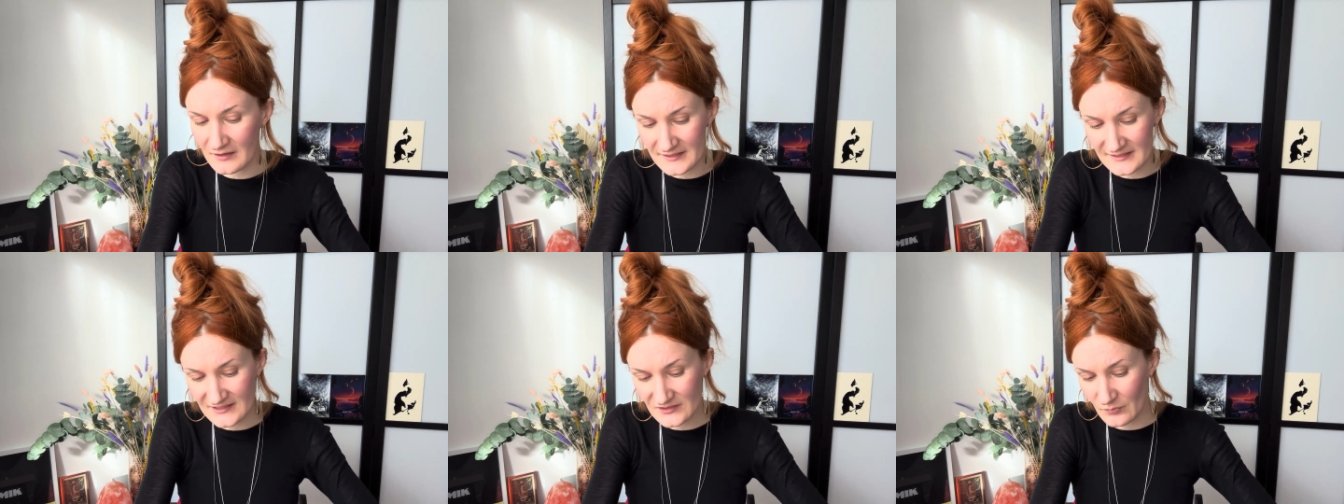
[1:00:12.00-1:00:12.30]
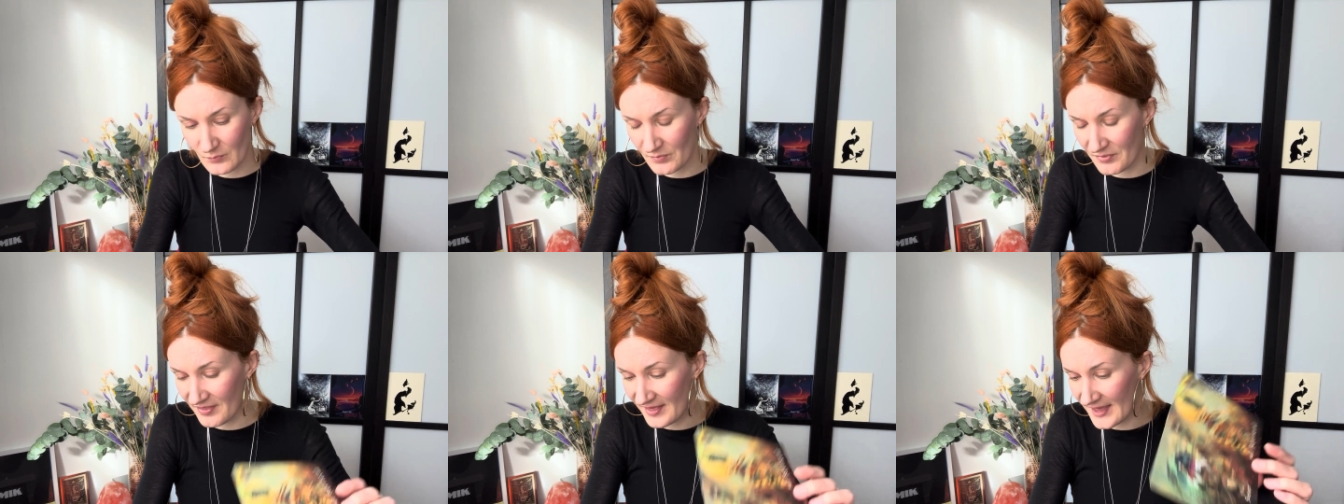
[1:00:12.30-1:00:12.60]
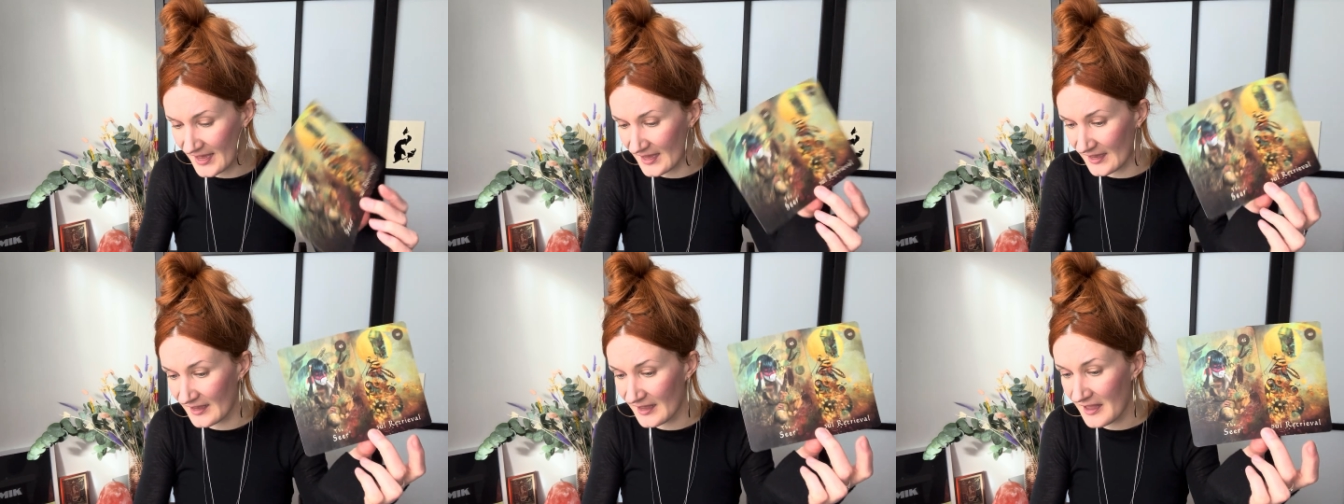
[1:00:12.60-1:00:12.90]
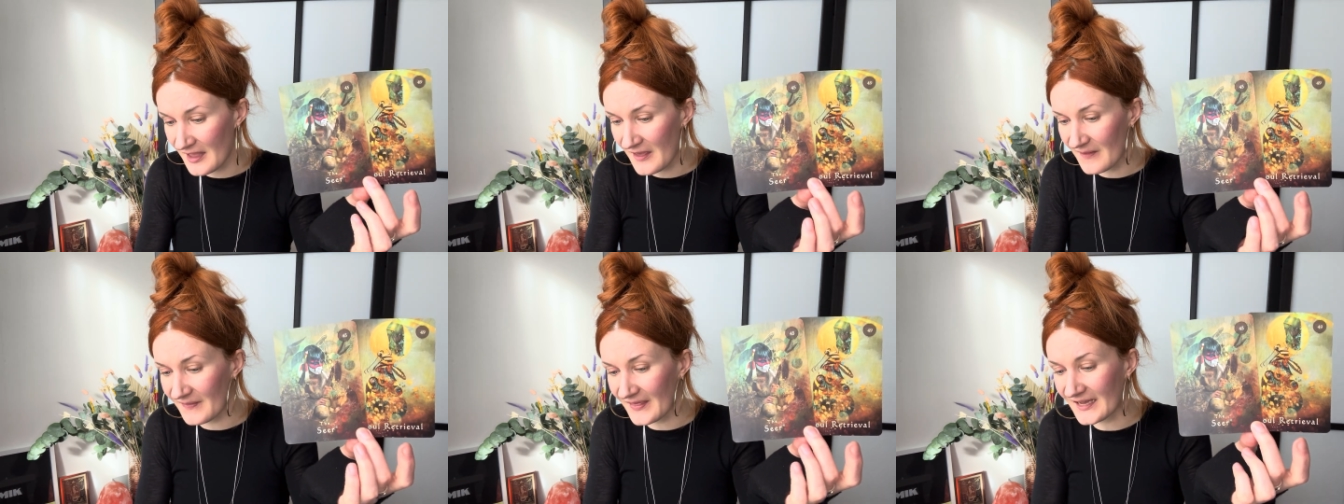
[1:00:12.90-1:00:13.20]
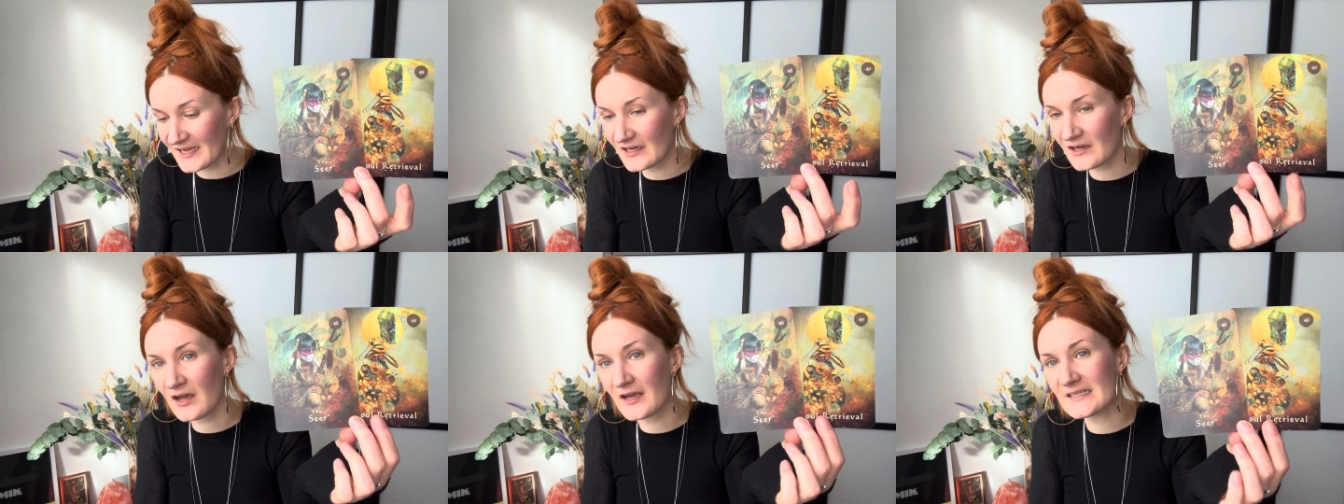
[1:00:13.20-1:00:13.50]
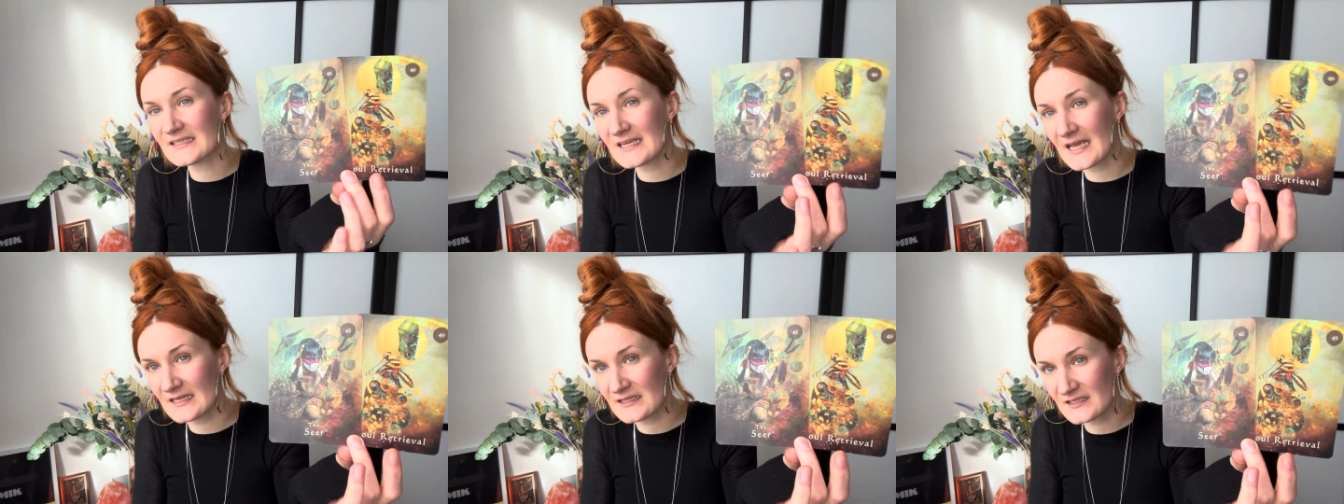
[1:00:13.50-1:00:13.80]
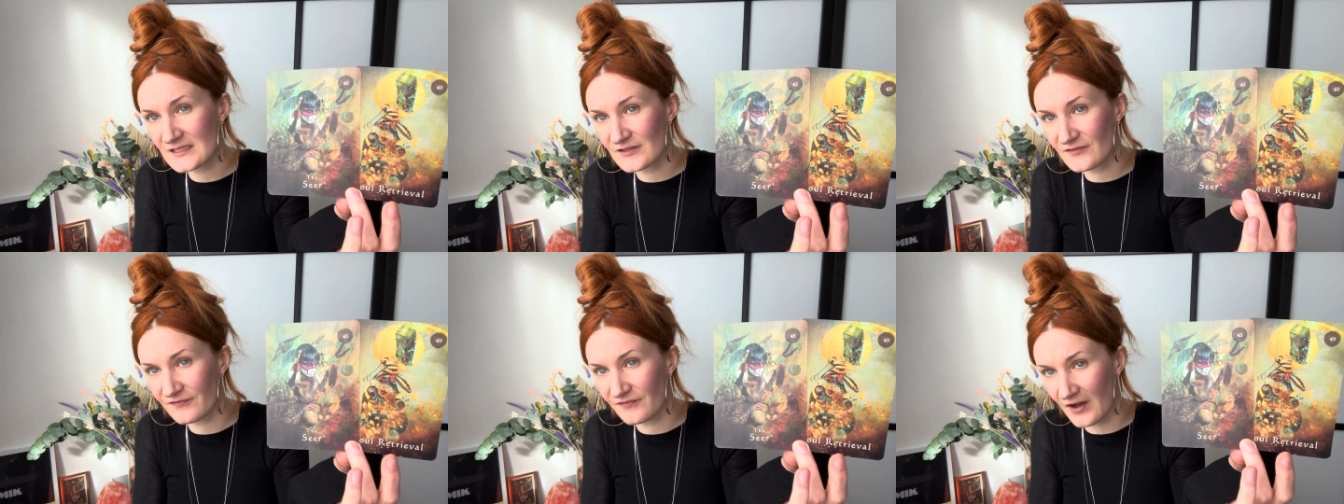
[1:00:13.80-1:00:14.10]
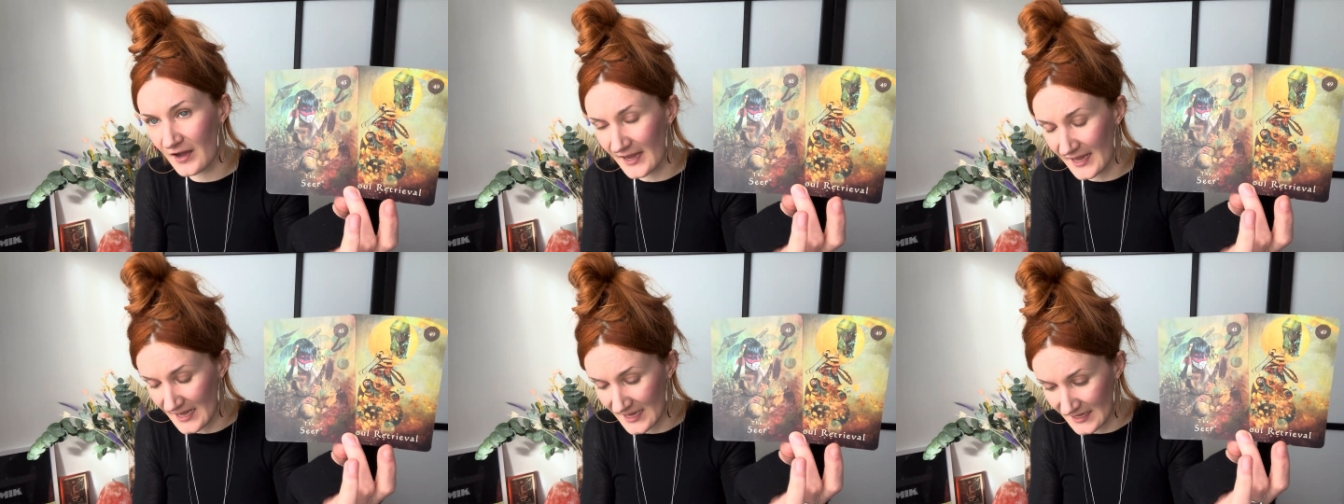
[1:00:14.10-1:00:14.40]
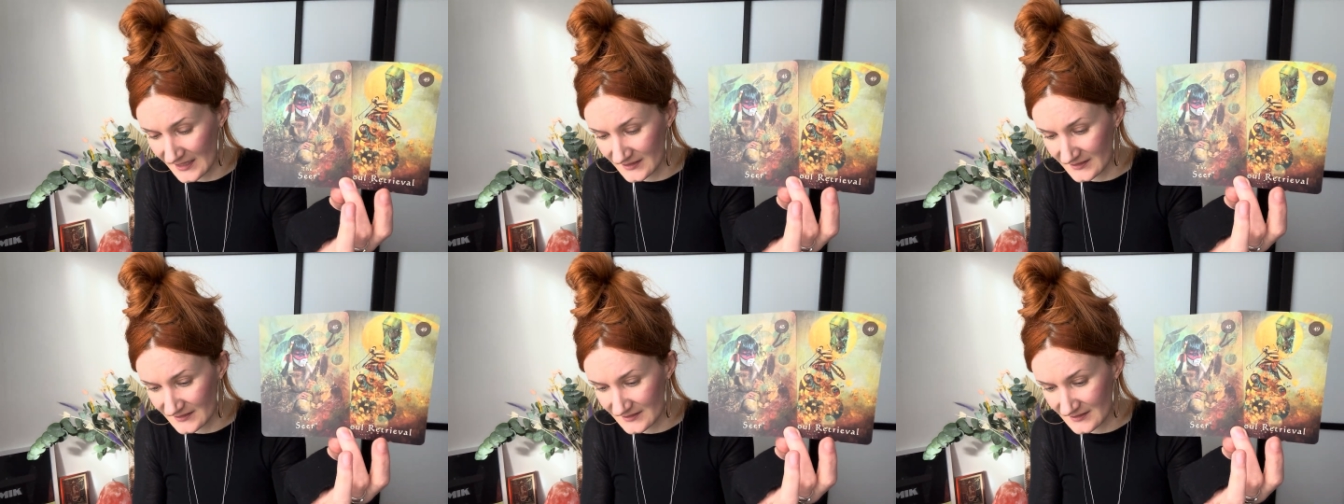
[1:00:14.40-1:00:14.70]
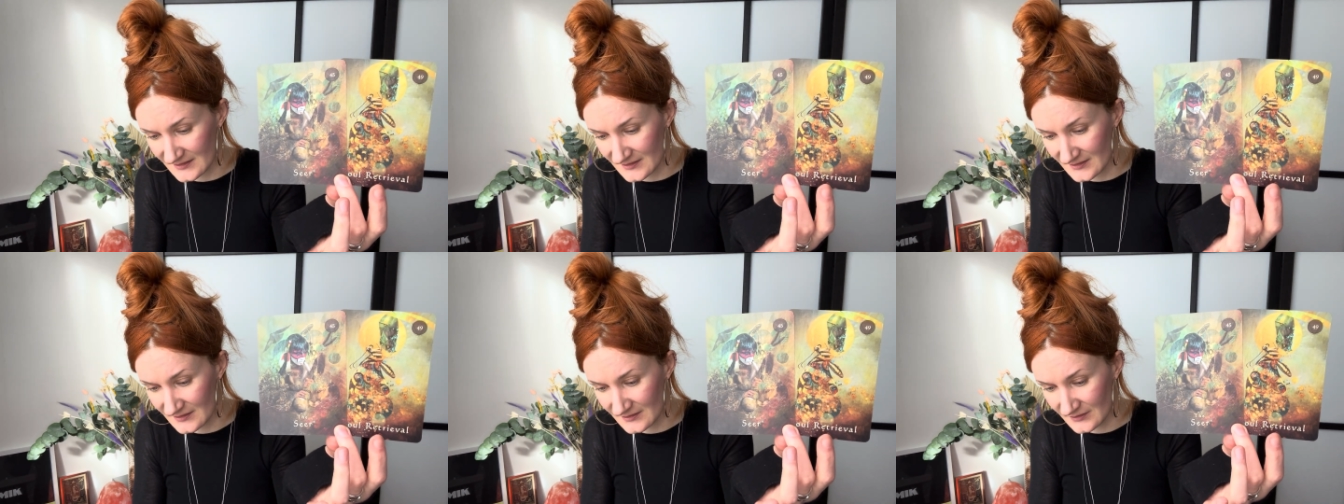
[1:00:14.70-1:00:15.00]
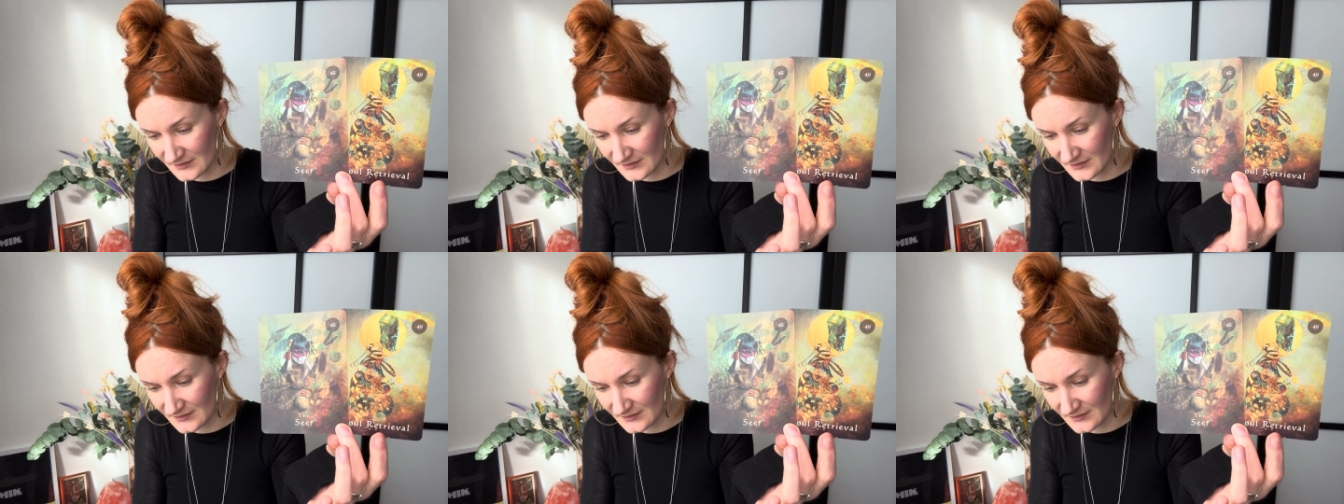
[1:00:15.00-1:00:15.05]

something, they can identify it